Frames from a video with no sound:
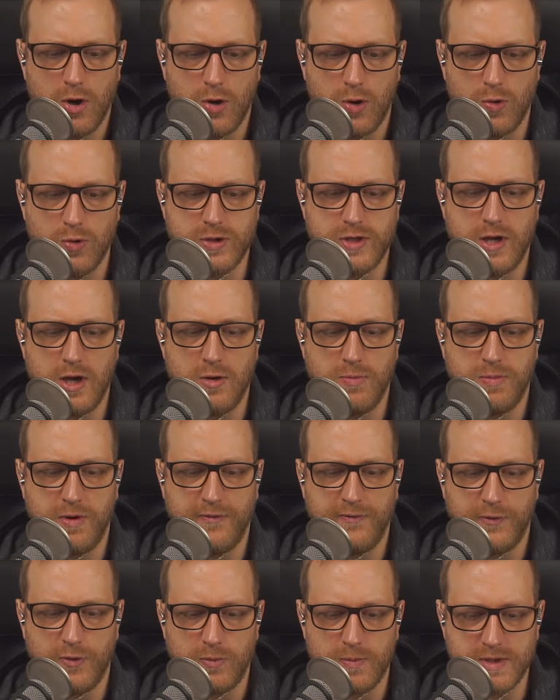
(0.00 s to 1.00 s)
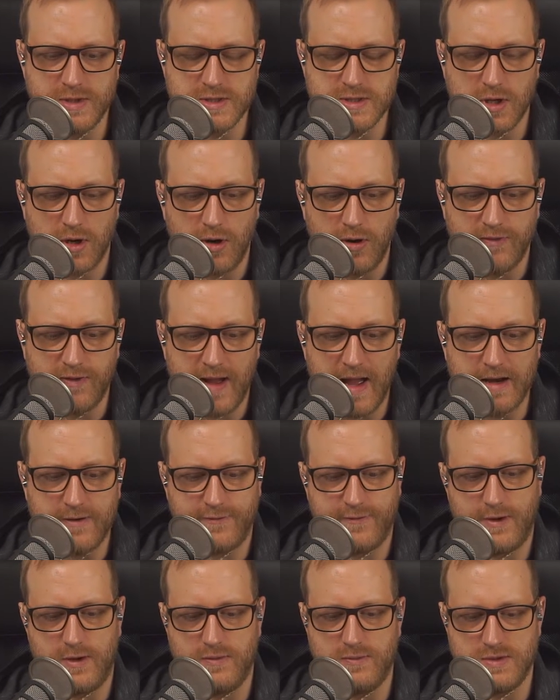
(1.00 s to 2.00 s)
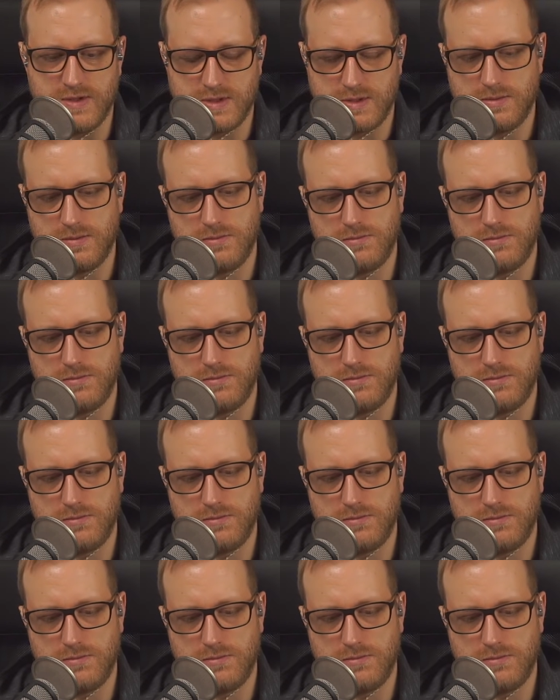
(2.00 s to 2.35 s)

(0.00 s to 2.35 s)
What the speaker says: audio performance of headphones.